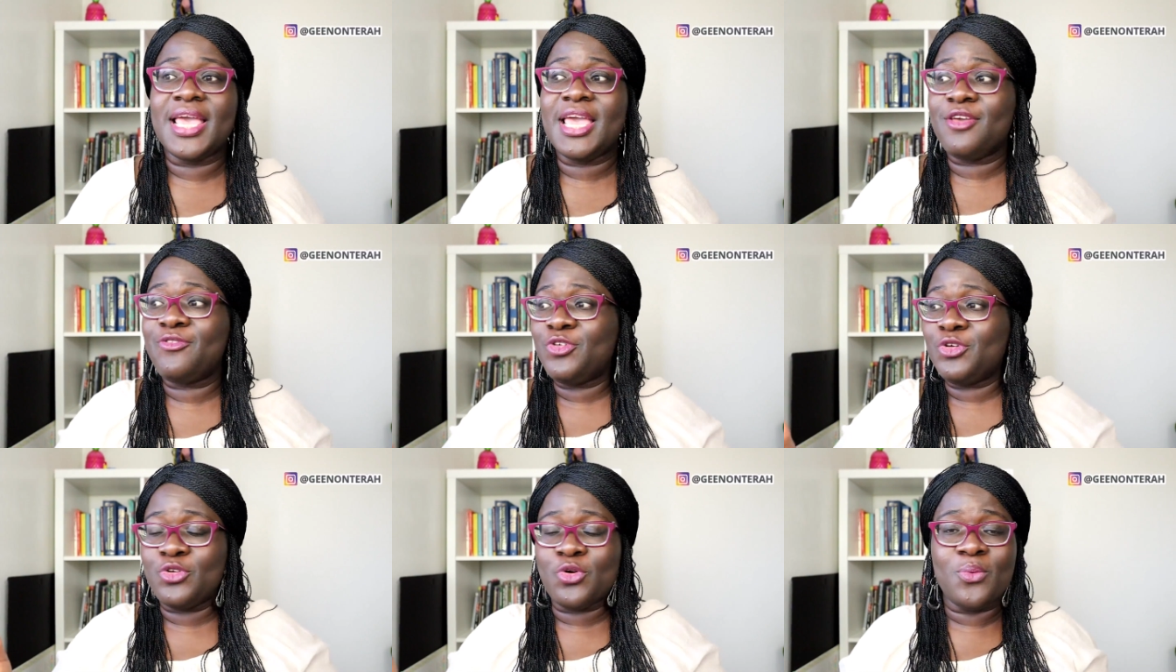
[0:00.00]

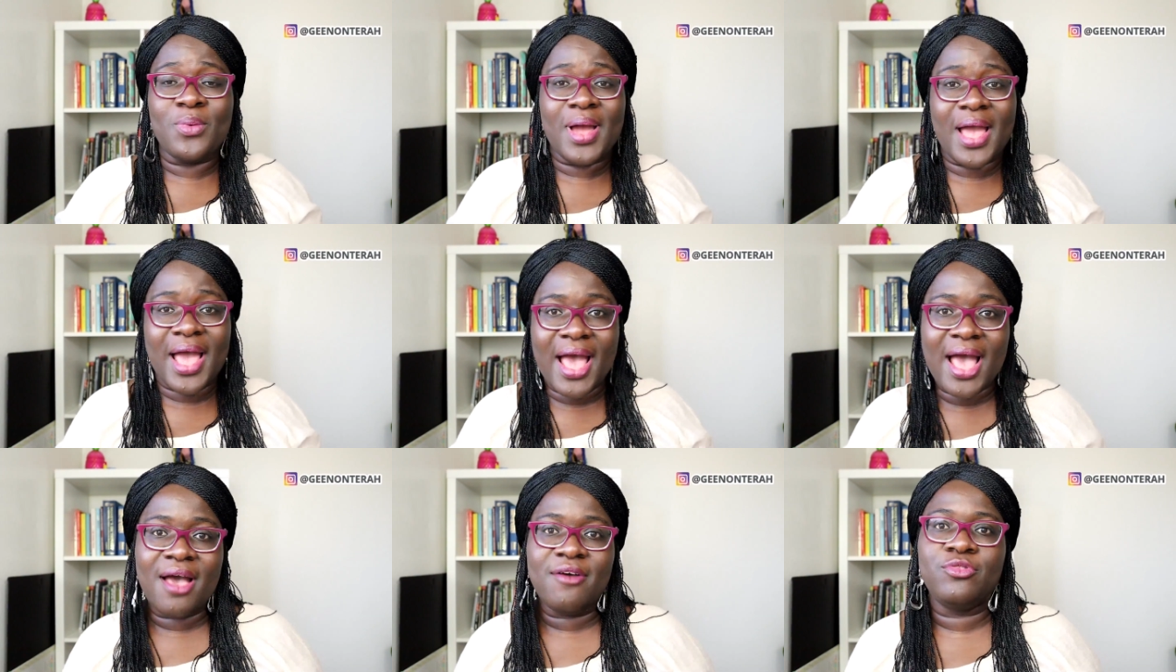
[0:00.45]
if you
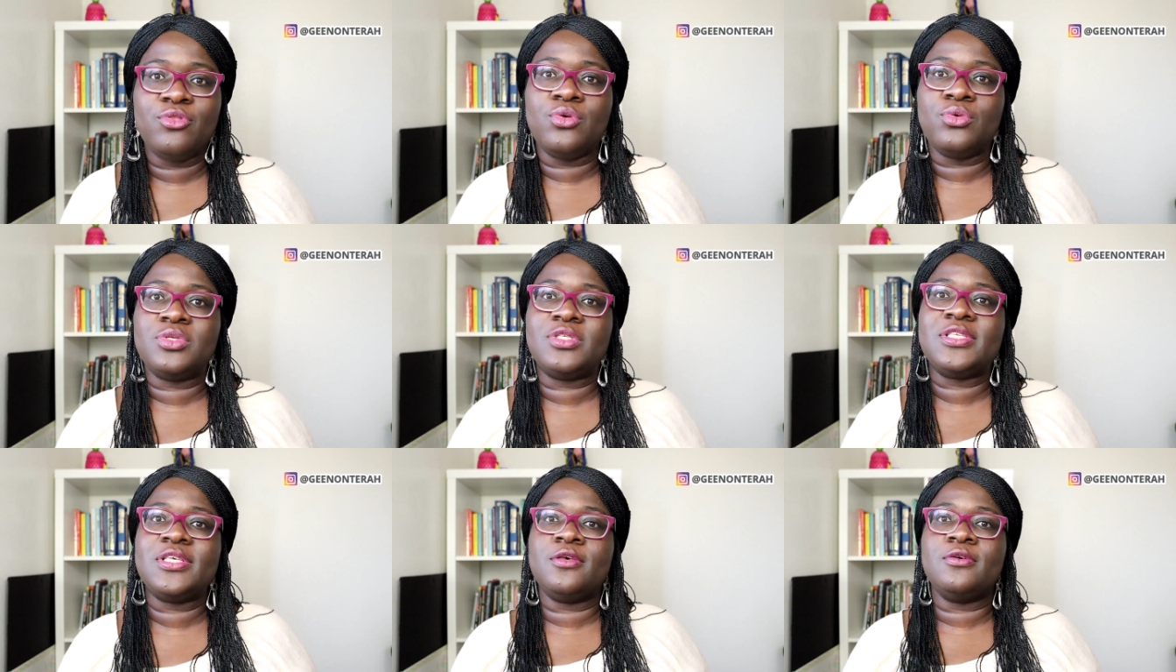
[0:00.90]
don't have
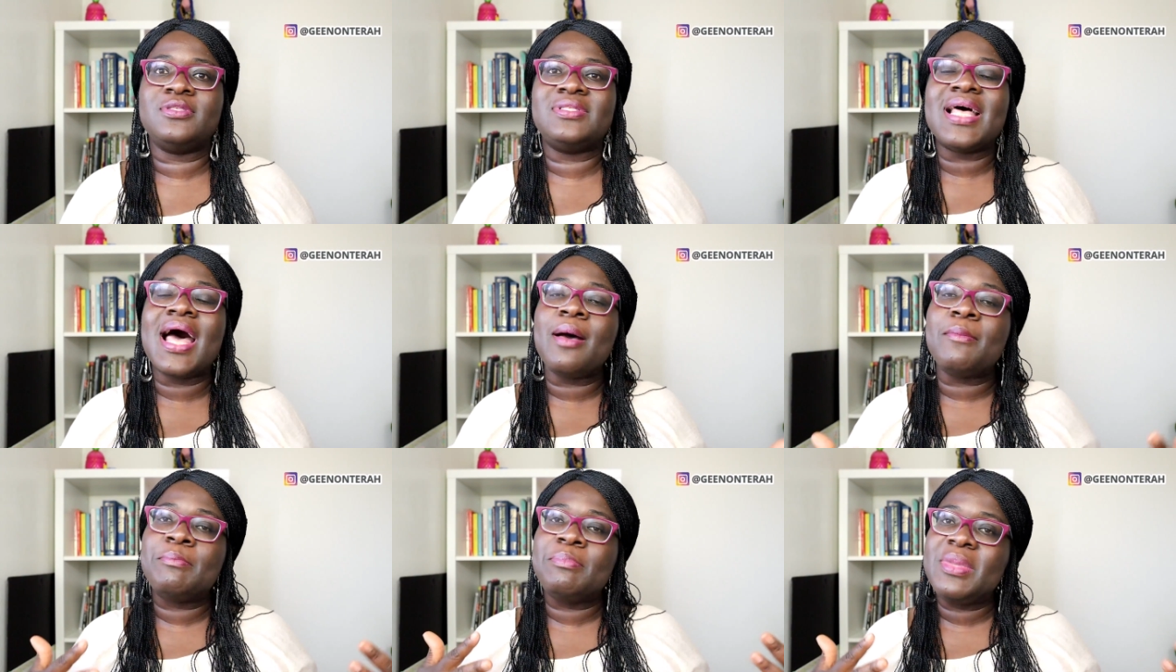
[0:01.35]
those skills,
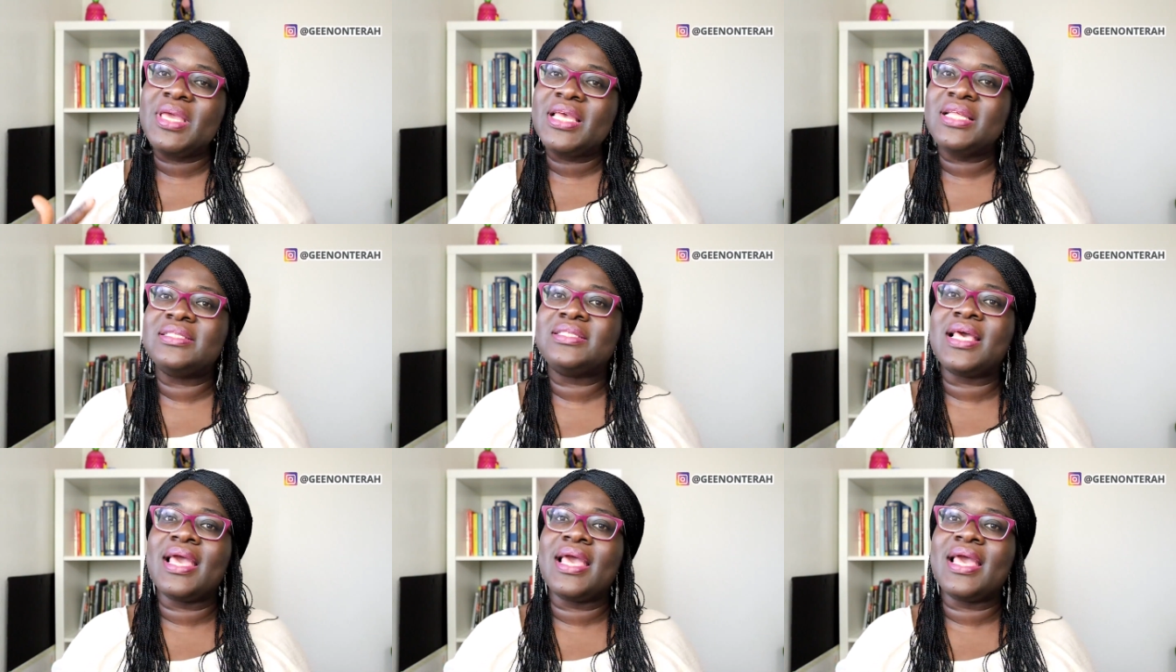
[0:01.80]
that means,